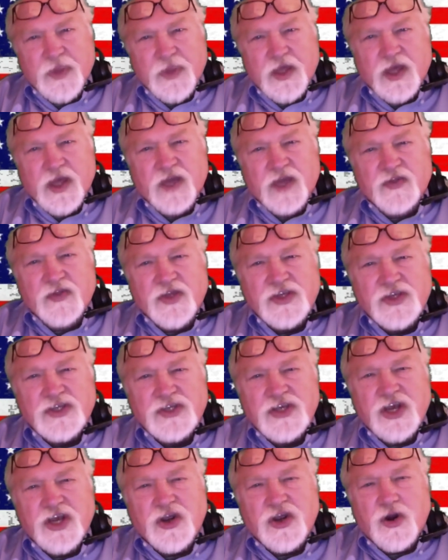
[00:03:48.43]
And
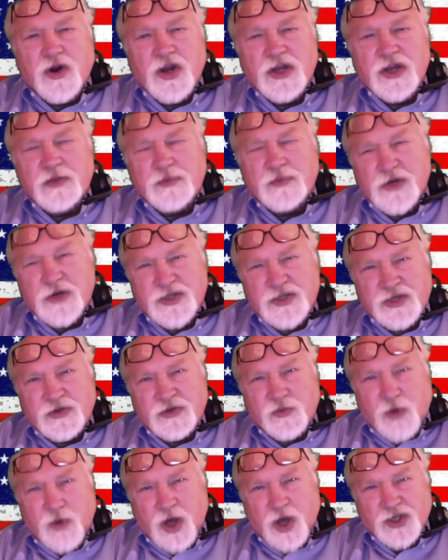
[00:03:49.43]
this, according to
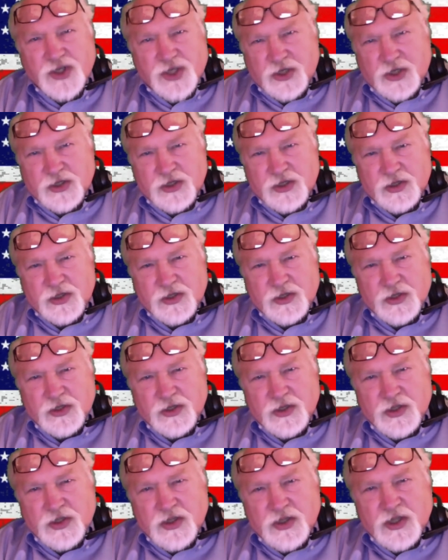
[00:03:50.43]
President Washington,
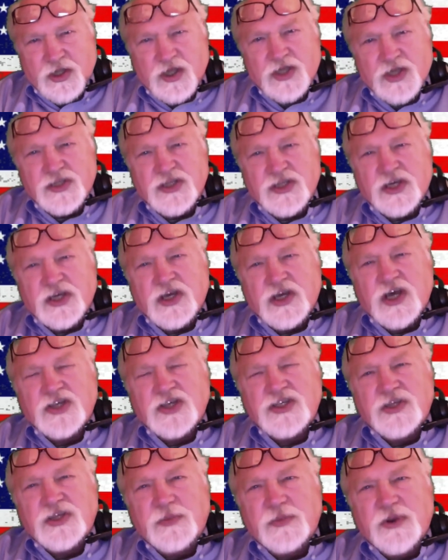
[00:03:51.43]
is the
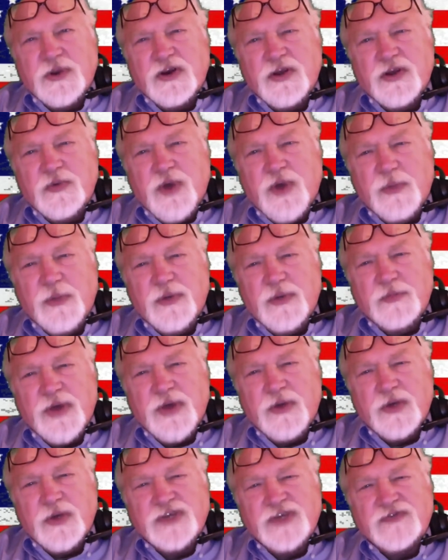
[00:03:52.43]
customary weapon
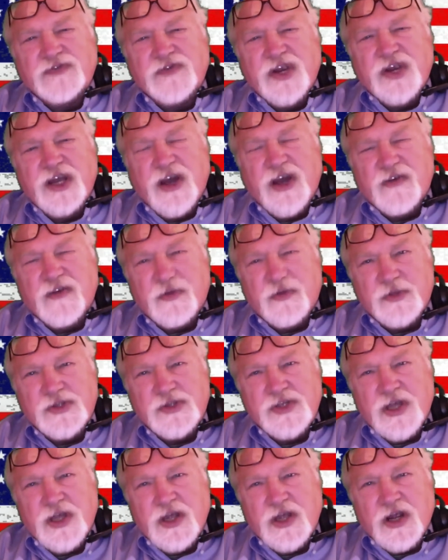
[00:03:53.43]
by which free
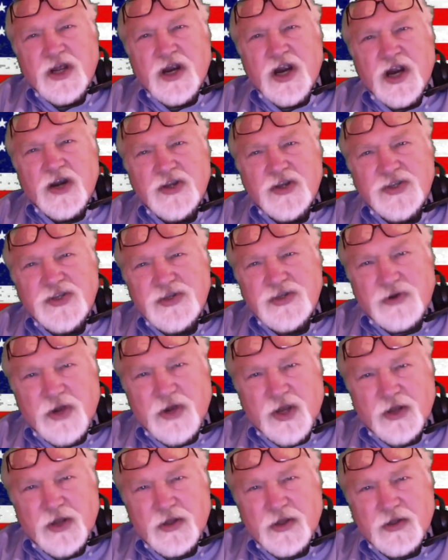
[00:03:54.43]
governments are
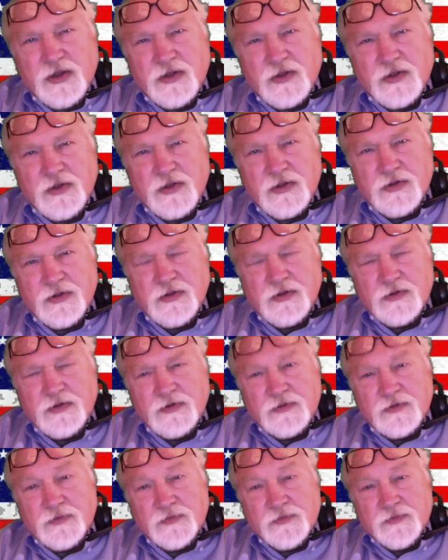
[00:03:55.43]
destroyed.
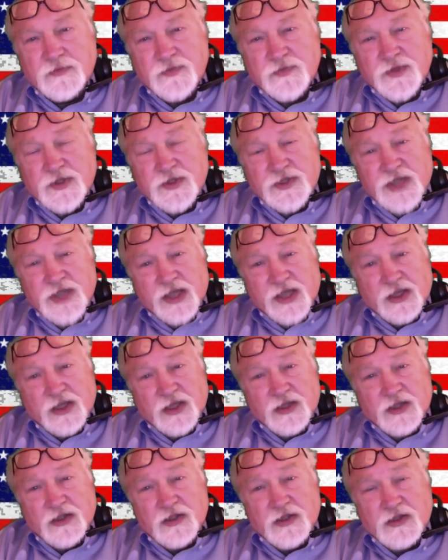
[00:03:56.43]

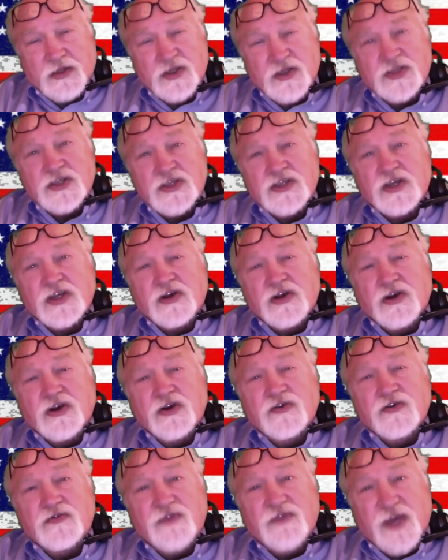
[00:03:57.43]
Sadly, this is the
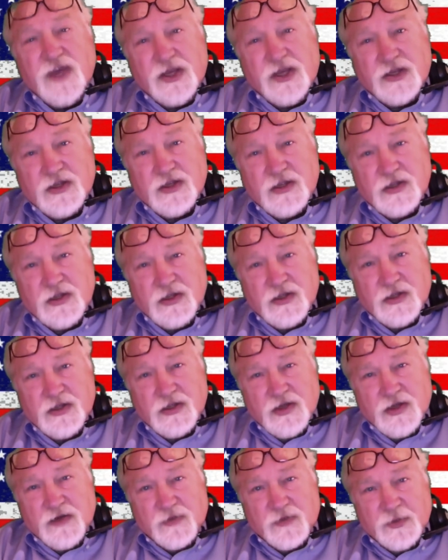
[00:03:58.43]
current fate
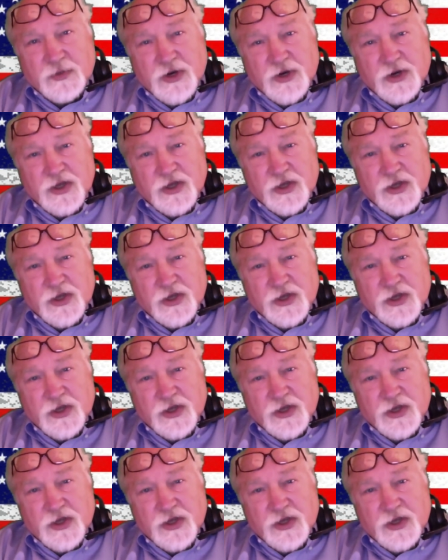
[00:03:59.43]
of America